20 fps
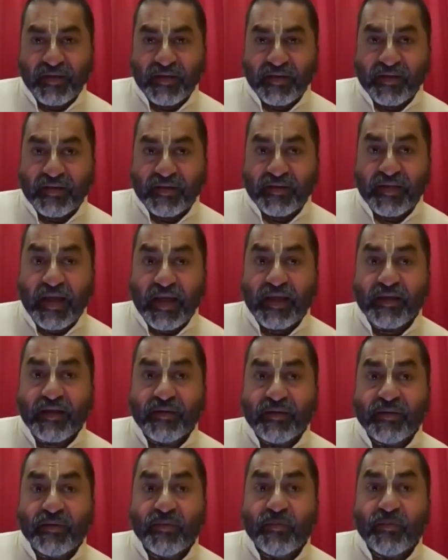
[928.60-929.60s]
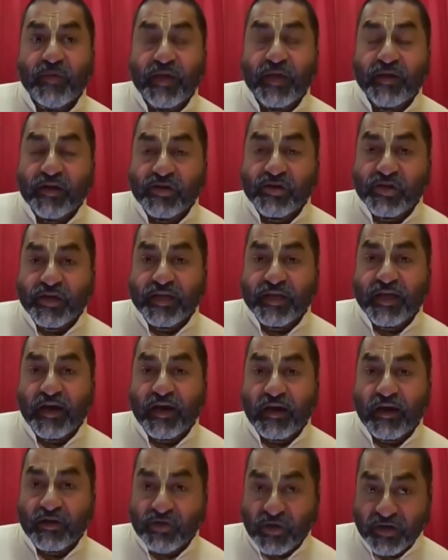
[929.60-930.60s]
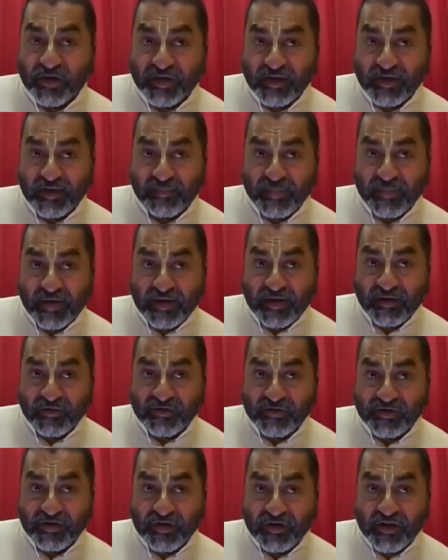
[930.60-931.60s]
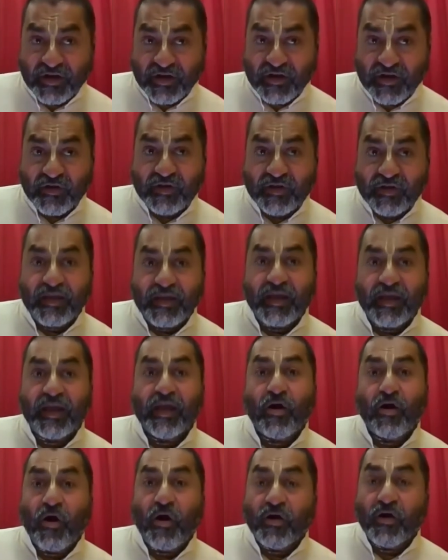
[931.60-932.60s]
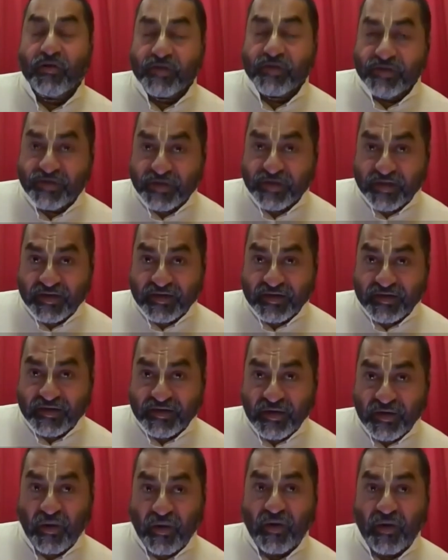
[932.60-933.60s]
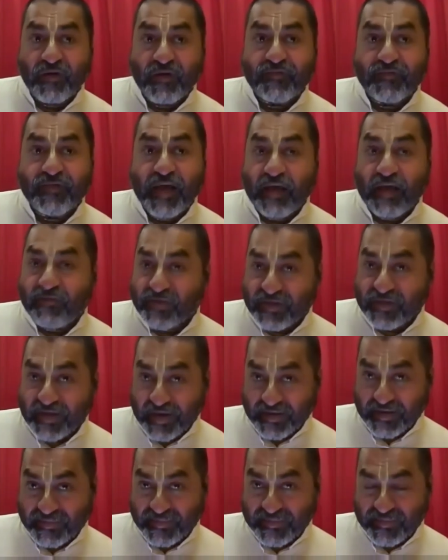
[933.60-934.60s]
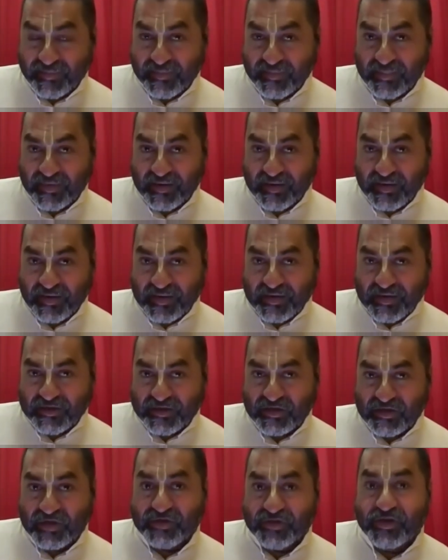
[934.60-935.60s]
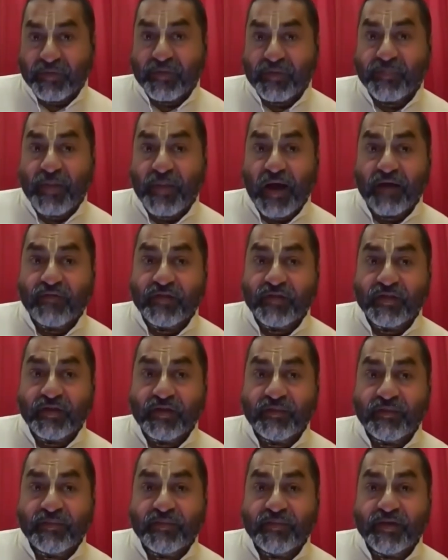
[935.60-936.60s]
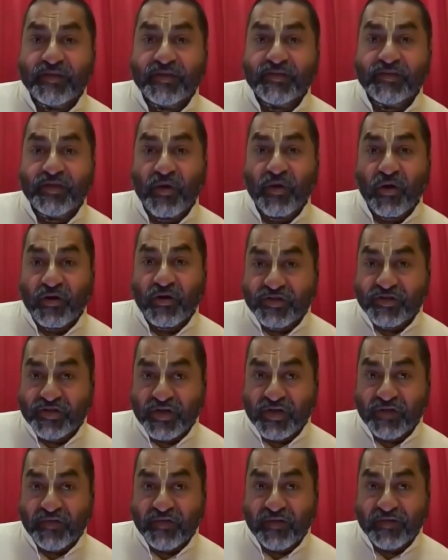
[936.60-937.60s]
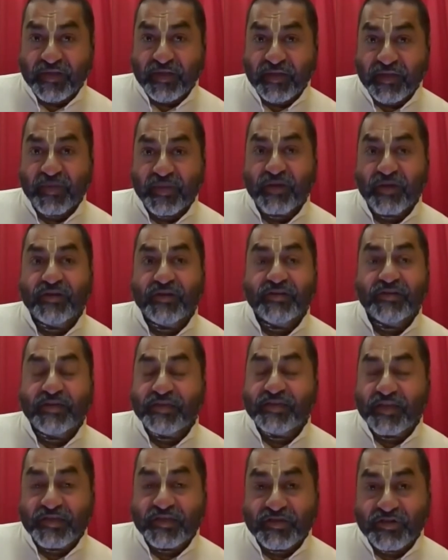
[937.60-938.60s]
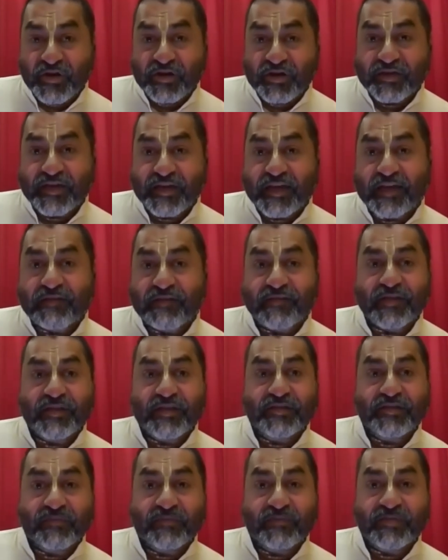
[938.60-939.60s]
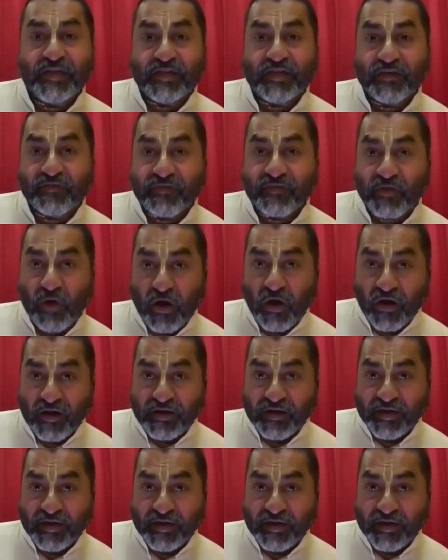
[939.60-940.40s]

then we literally are talking about the origin of everything. So Srimad Bhagavatam is the origin of everything because it does not deal with the subject of God.